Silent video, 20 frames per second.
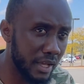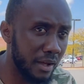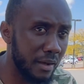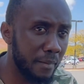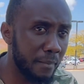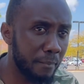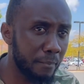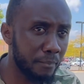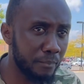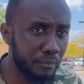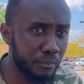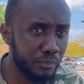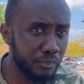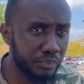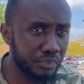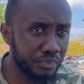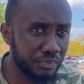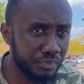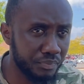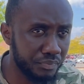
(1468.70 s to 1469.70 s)
You snuck into
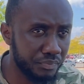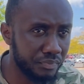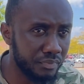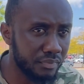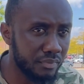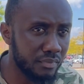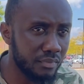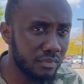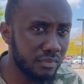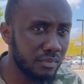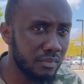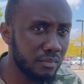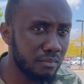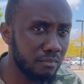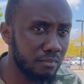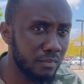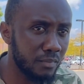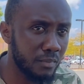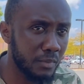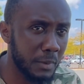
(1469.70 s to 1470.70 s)
Colombia. How
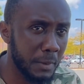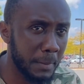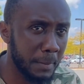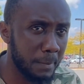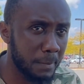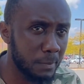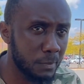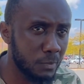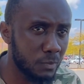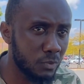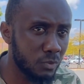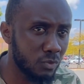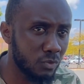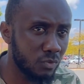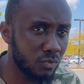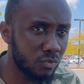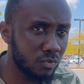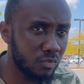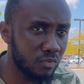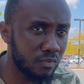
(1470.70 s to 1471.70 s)
long did you spend in
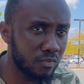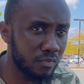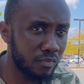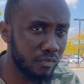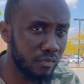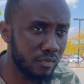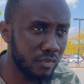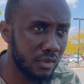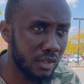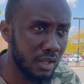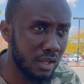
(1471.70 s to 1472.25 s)
Colombia?